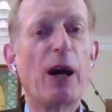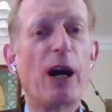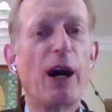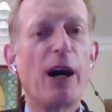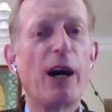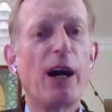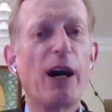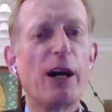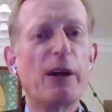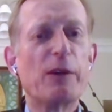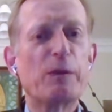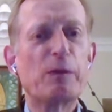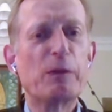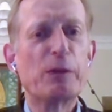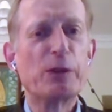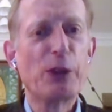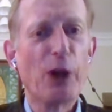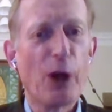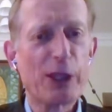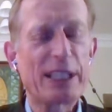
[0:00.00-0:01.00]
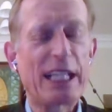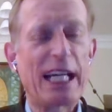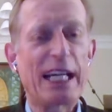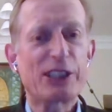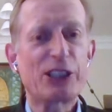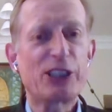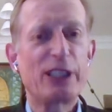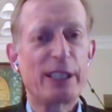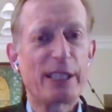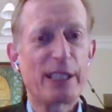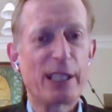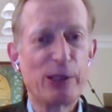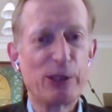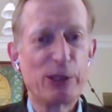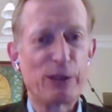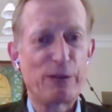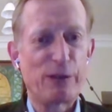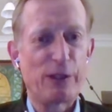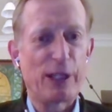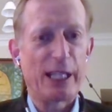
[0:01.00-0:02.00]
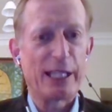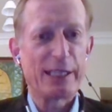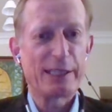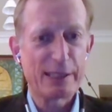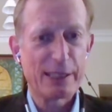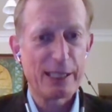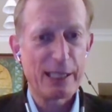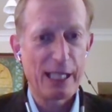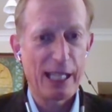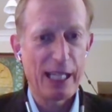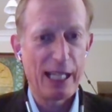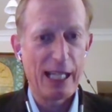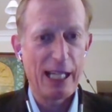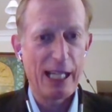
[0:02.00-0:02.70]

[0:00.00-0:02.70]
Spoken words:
are not actually codified, and